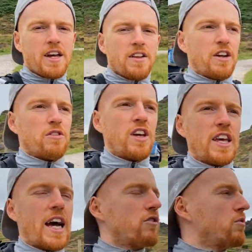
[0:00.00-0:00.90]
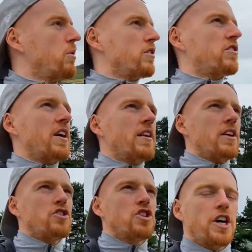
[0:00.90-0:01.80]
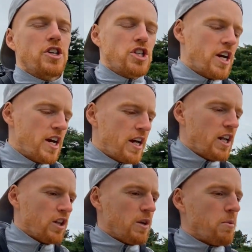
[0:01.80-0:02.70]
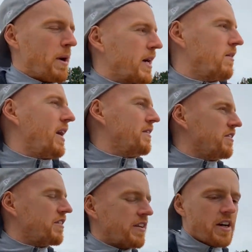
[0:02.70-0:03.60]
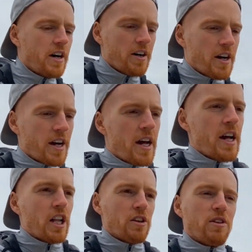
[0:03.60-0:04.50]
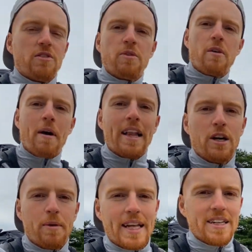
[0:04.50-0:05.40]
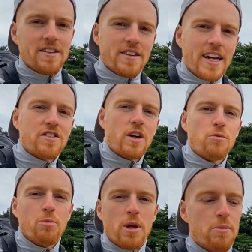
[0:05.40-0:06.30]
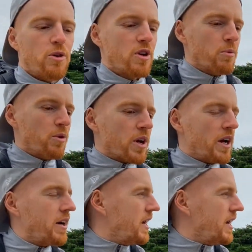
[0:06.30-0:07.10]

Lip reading: Then I'll take it out towards Lodge Church, loop it back around into the car. The reason we come out a little bit later today, because I'm normally a morning walker,